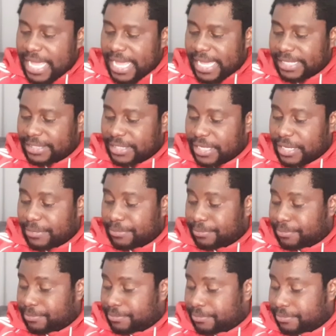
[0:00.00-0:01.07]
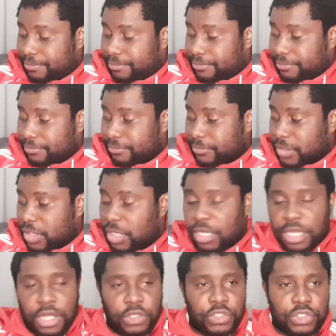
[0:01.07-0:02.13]
And I
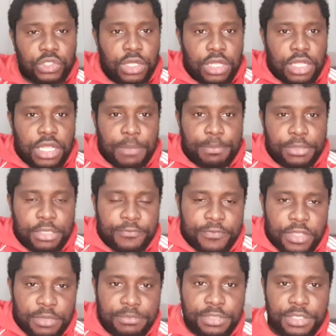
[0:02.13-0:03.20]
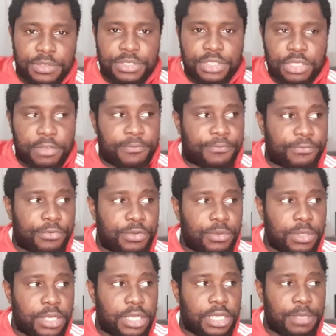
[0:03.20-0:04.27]
just got a couple of news to go
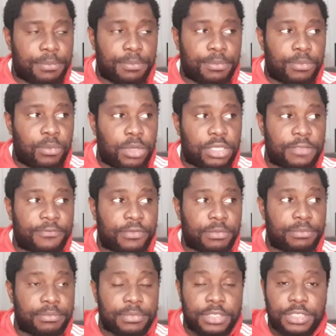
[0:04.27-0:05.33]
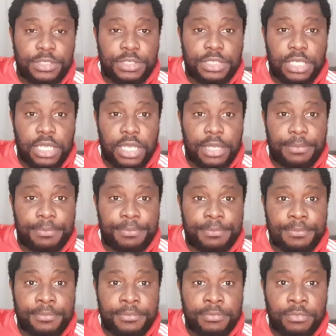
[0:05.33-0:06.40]
through. One of them is
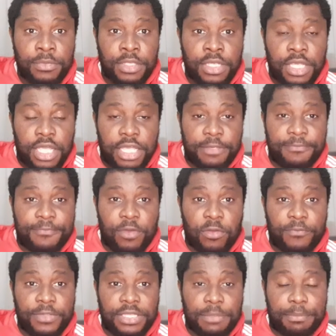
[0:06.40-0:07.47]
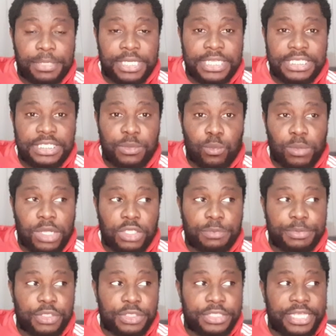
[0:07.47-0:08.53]
involving the police in
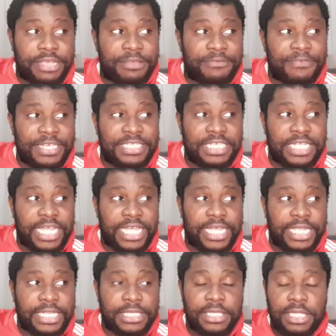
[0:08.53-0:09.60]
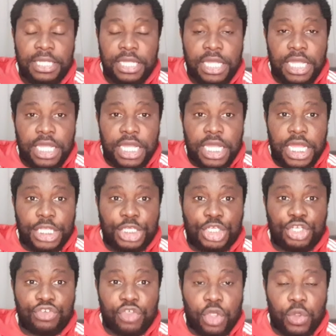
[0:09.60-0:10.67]
Wales because they're investigating a
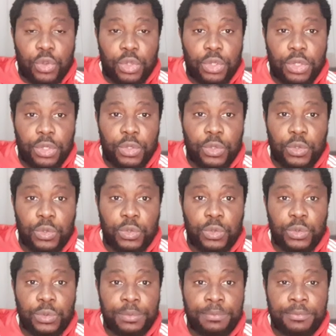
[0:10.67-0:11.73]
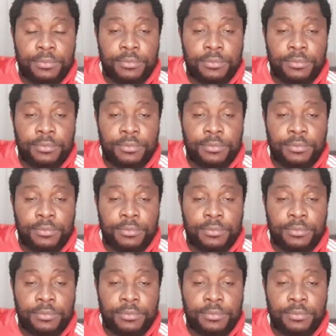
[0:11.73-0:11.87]
duo who,